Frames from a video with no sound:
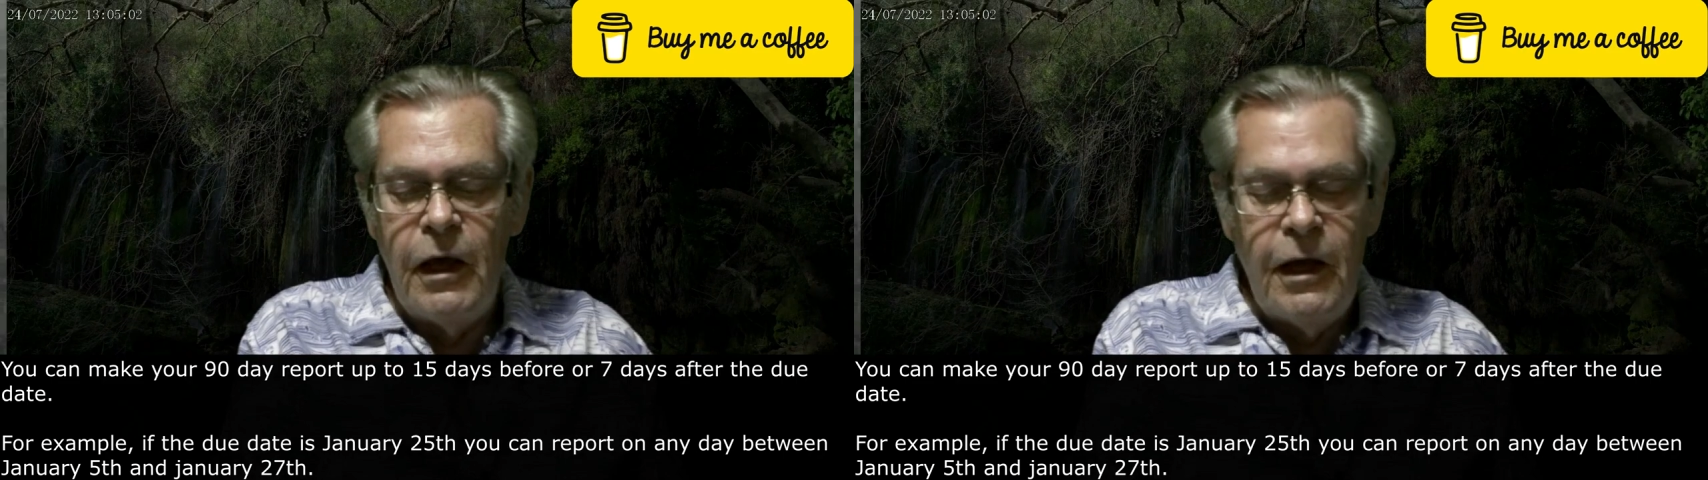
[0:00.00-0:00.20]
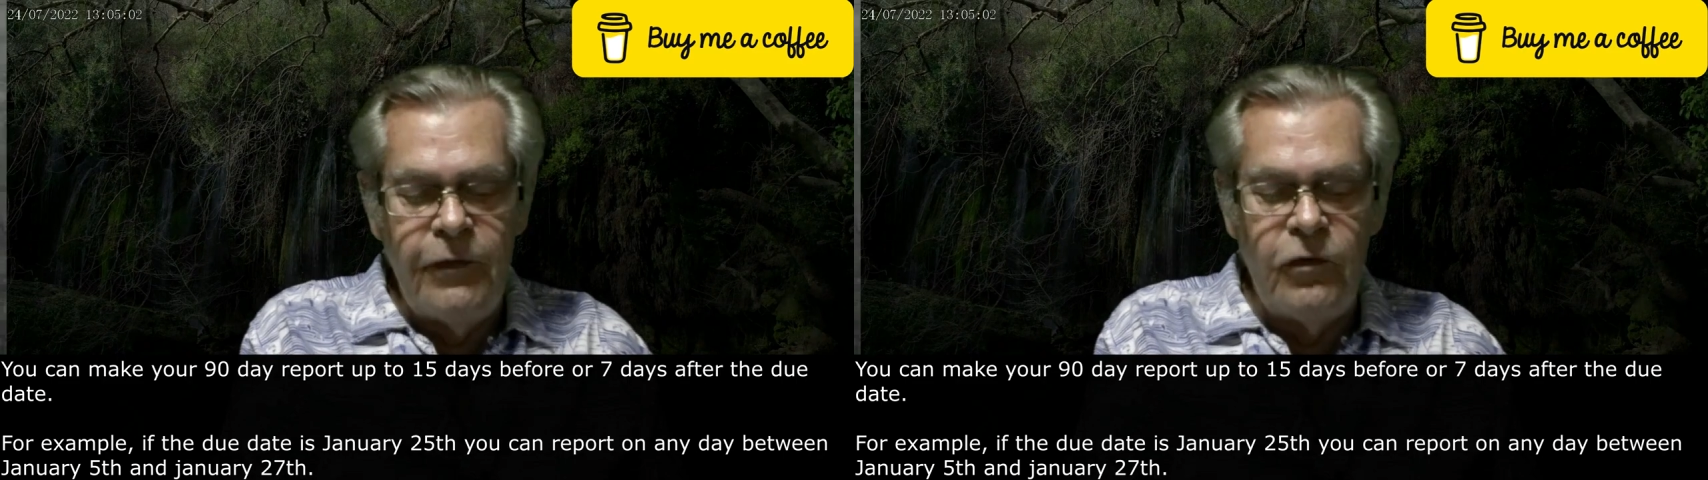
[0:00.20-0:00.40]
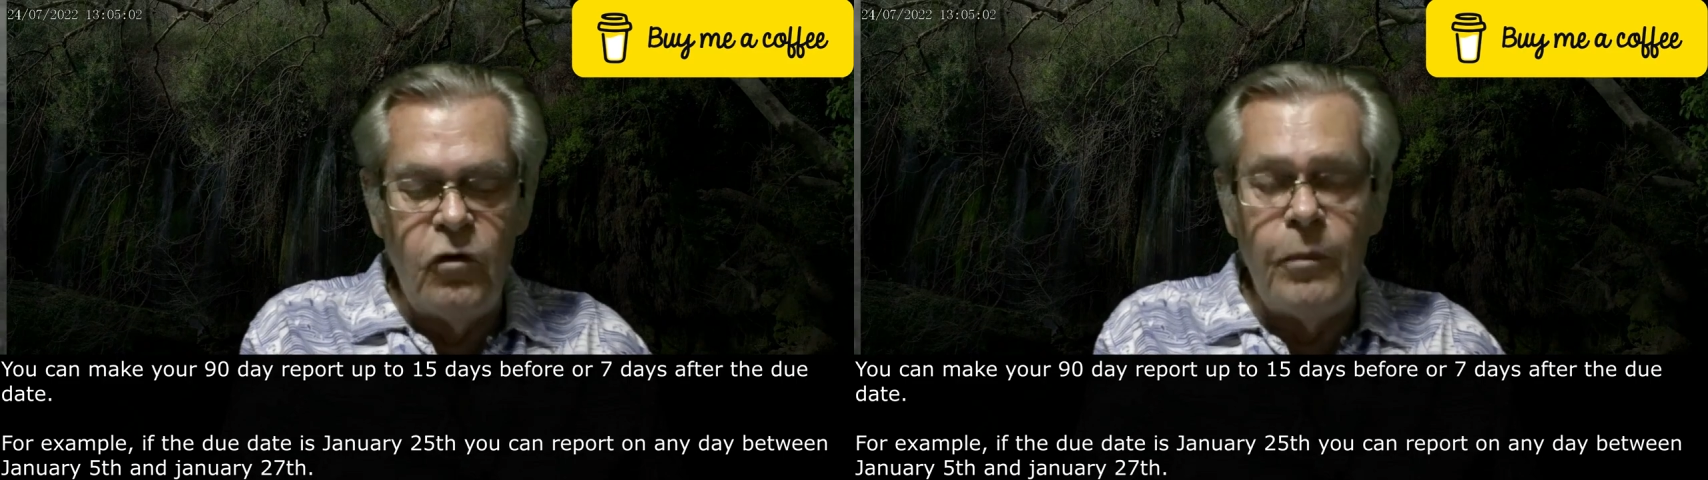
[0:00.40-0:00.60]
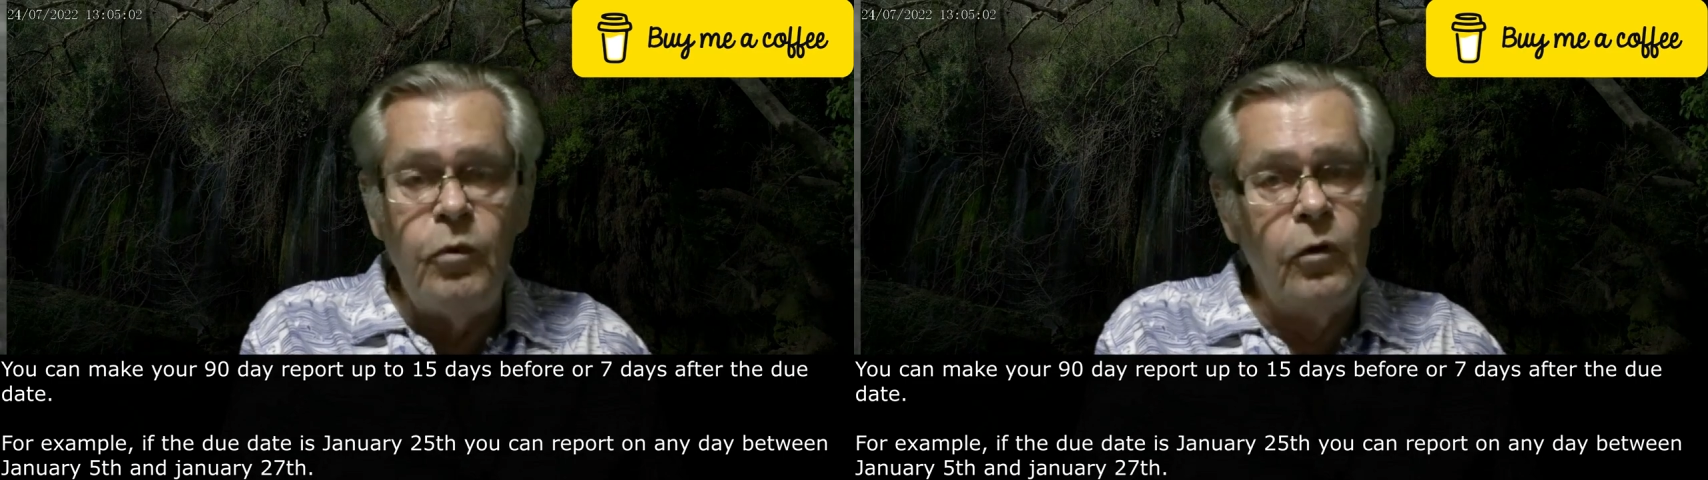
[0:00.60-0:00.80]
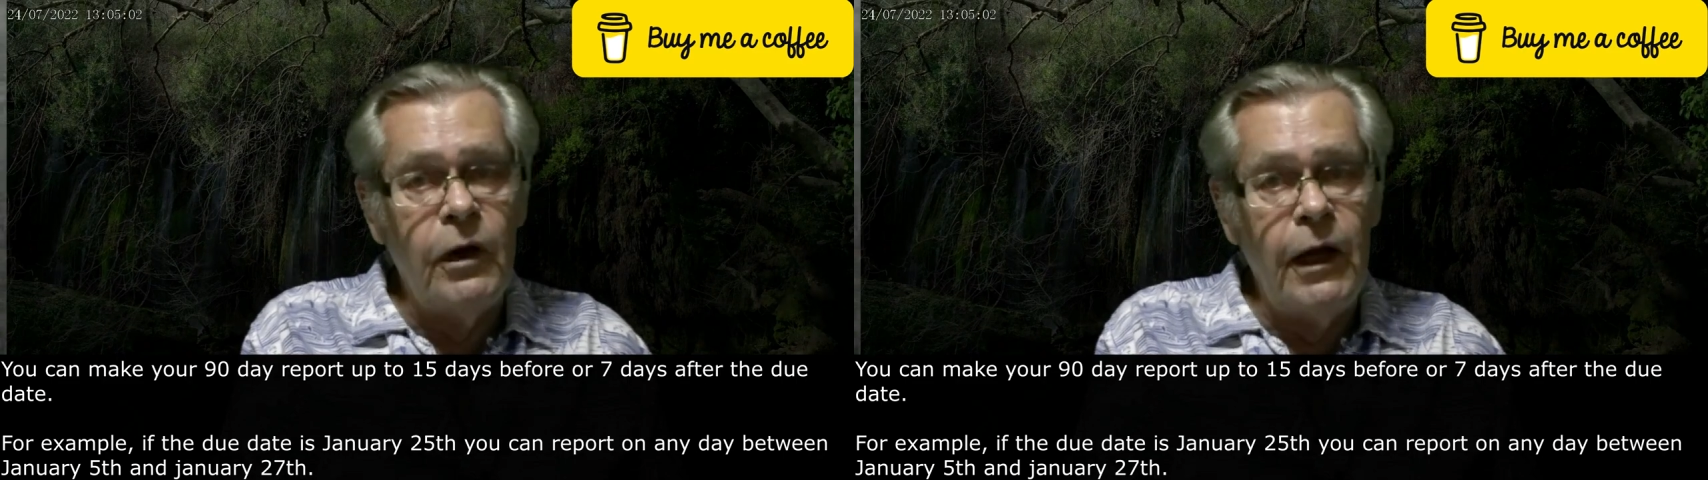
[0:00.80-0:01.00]
If you
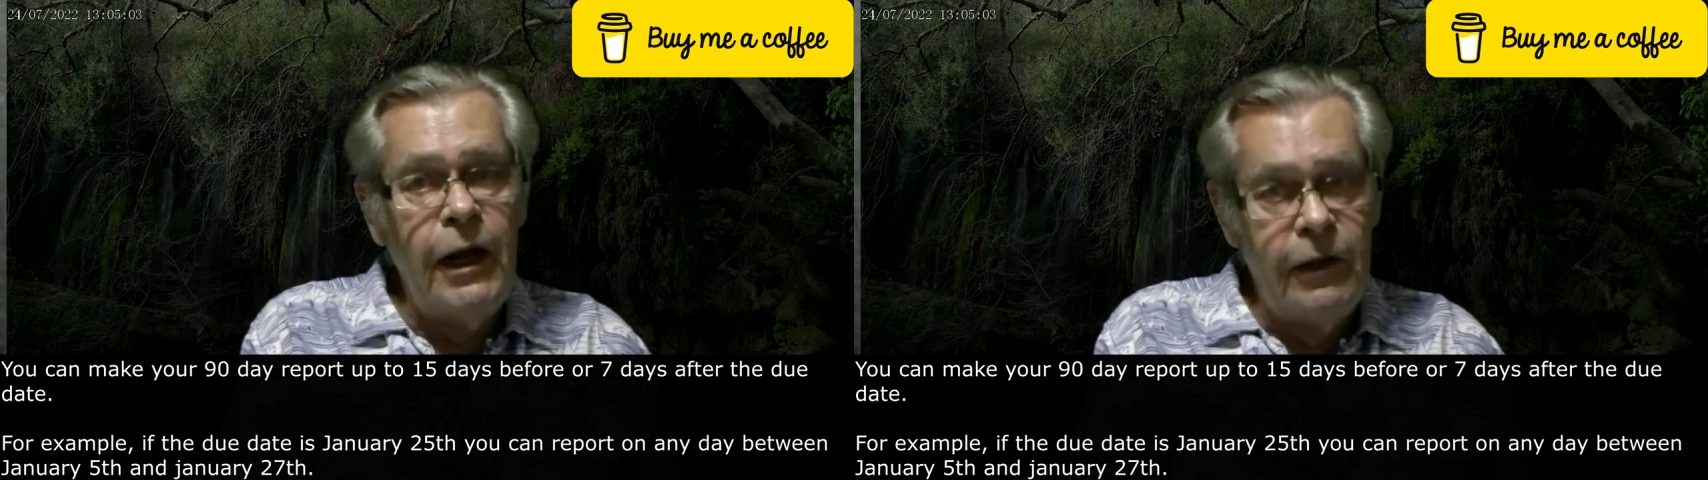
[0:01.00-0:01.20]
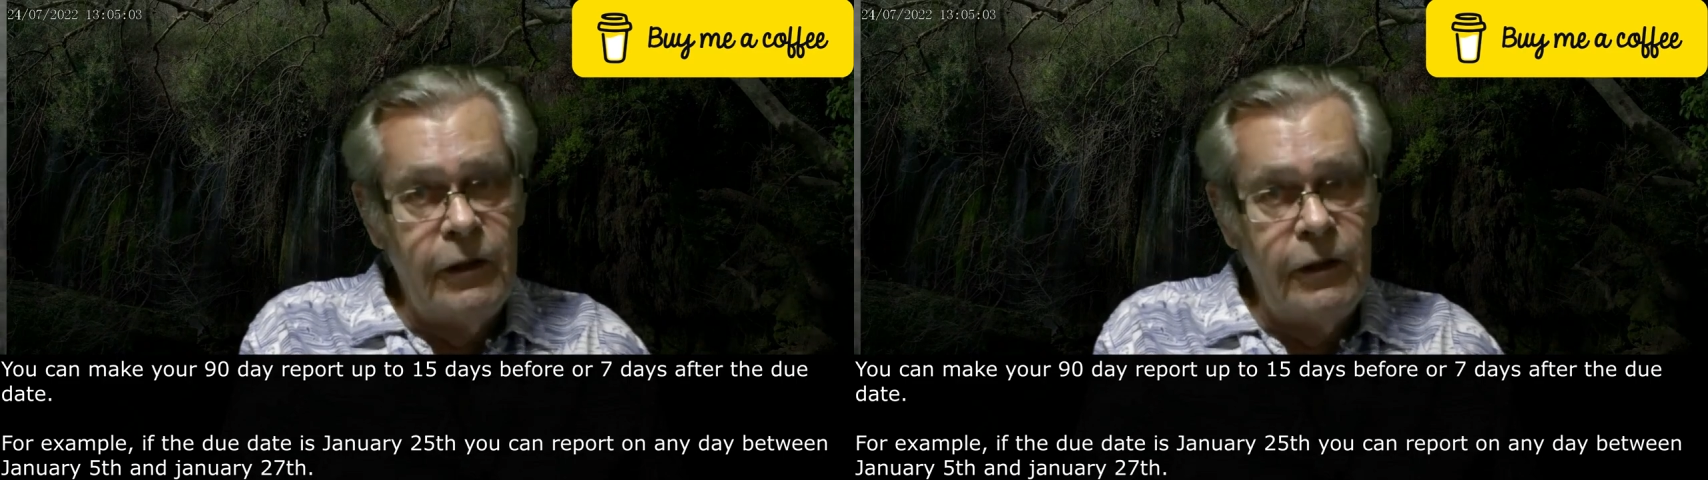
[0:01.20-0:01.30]
report later